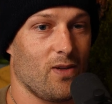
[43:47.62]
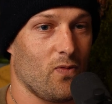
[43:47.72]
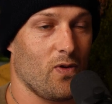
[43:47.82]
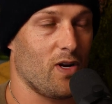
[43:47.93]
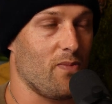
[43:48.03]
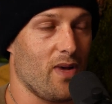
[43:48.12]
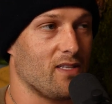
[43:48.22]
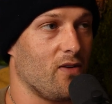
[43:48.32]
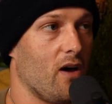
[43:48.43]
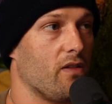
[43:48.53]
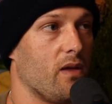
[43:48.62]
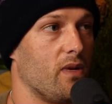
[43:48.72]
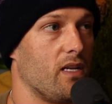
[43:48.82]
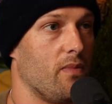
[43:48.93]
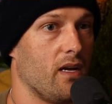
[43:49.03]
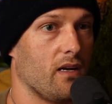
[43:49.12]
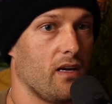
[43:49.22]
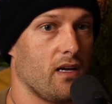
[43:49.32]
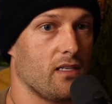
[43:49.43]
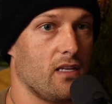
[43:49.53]
we're in a mental health epidemic.
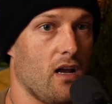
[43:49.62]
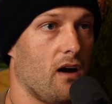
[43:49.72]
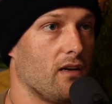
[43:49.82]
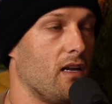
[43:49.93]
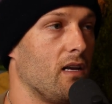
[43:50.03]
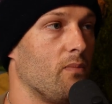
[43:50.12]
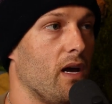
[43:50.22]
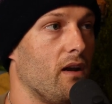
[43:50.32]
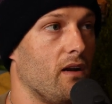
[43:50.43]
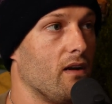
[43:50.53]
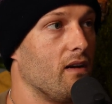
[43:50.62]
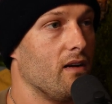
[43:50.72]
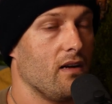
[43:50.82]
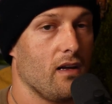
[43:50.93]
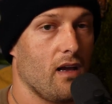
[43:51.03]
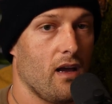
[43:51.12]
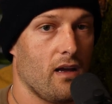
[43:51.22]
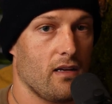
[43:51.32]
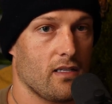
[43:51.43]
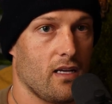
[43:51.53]
It's not getting better
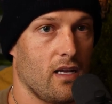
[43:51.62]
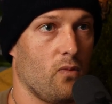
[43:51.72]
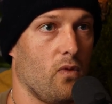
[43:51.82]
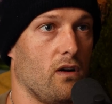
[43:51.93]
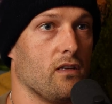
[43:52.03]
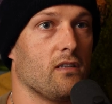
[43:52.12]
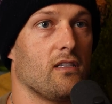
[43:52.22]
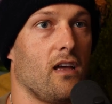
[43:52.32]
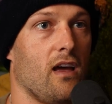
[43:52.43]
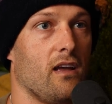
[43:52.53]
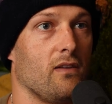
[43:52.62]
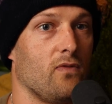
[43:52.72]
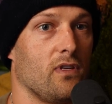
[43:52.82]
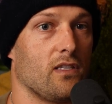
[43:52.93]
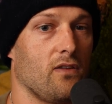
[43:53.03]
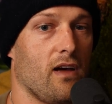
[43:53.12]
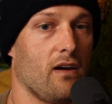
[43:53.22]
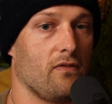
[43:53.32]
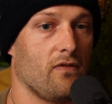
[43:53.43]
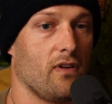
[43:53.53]
and it's getting worse. And we still
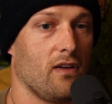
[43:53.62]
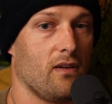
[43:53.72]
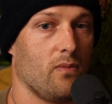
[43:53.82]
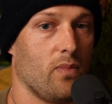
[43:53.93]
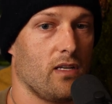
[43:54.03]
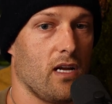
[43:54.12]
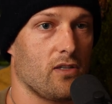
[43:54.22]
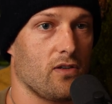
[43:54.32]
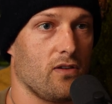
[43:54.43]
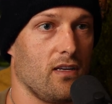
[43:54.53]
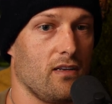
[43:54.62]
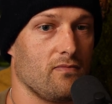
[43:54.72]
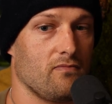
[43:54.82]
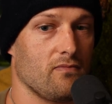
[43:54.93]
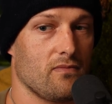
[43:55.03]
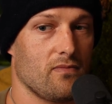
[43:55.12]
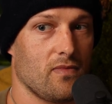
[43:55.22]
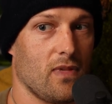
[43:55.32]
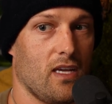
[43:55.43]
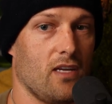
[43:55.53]
have potentially
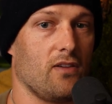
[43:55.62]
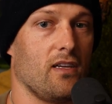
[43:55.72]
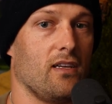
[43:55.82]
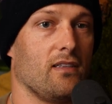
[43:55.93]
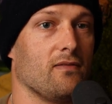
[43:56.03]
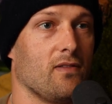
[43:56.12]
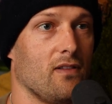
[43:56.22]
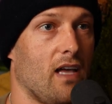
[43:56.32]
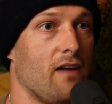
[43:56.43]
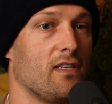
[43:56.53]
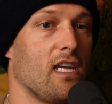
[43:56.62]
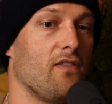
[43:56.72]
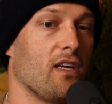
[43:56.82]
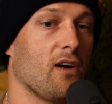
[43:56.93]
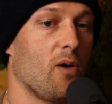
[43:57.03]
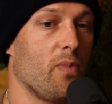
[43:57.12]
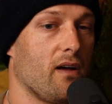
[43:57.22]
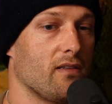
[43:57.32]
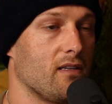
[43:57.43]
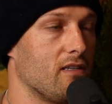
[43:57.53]
healing, life-saving
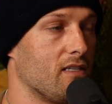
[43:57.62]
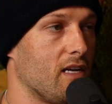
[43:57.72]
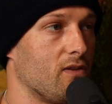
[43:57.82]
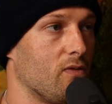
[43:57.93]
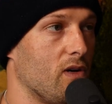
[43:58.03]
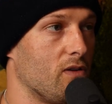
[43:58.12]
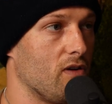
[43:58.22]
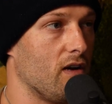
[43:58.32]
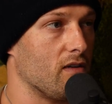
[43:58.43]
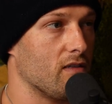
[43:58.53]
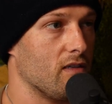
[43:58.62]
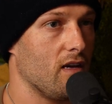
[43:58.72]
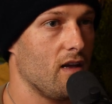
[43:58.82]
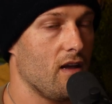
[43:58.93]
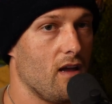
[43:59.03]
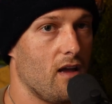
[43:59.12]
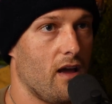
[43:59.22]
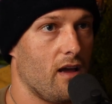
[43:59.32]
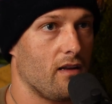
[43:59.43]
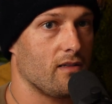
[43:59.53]
compounds that are Schedule I drugs.
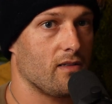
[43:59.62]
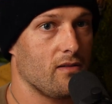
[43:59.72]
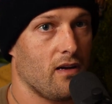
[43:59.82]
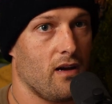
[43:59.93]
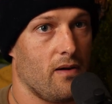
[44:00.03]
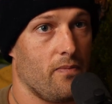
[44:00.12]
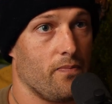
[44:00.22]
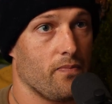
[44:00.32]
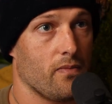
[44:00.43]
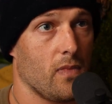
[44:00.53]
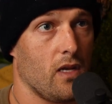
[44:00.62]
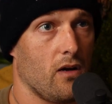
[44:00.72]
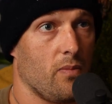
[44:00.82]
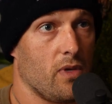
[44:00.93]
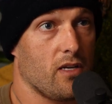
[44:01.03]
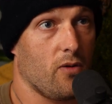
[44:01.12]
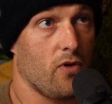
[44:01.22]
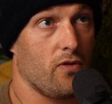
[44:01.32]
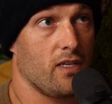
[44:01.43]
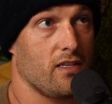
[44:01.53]
And, up until
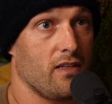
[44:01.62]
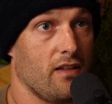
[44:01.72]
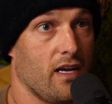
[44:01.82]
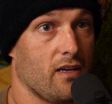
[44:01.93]
more recently,